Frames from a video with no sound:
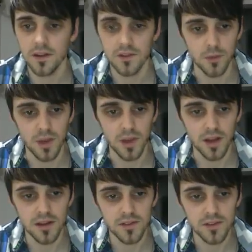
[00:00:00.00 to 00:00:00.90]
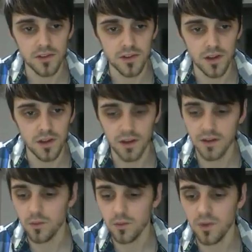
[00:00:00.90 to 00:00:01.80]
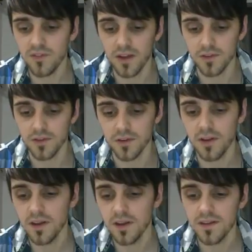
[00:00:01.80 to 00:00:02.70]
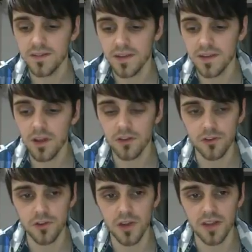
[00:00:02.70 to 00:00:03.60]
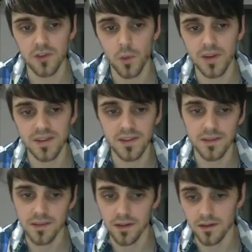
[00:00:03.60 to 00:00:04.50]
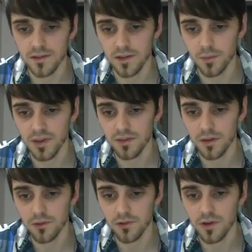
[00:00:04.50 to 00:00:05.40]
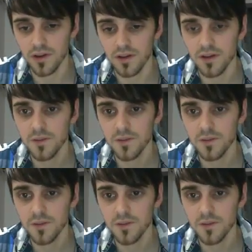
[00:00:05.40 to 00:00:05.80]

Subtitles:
Sorry about that. Let's just 1,726. I believe that was right.